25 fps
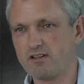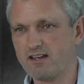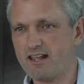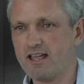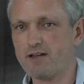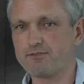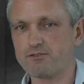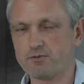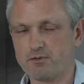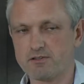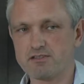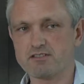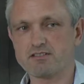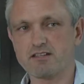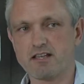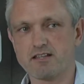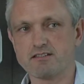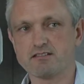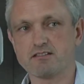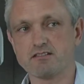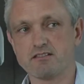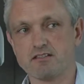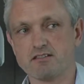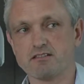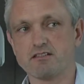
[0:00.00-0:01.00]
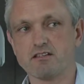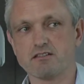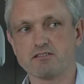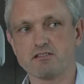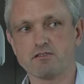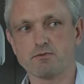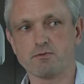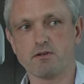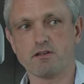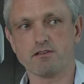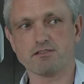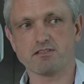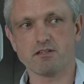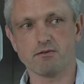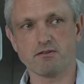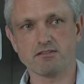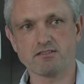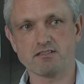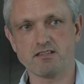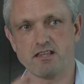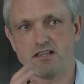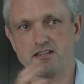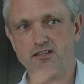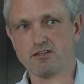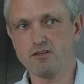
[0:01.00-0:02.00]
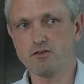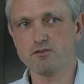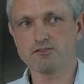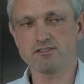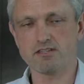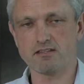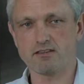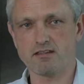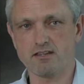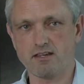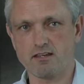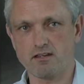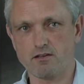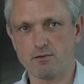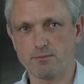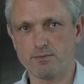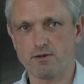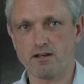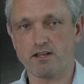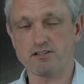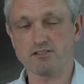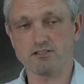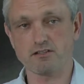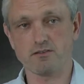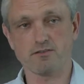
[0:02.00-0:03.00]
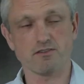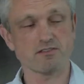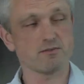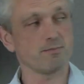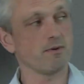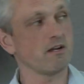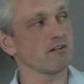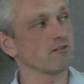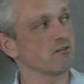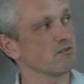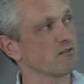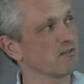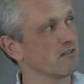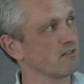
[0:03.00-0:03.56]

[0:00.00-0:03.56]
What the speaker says: really have to understand statistics as well. So it's then using the combination of the spatial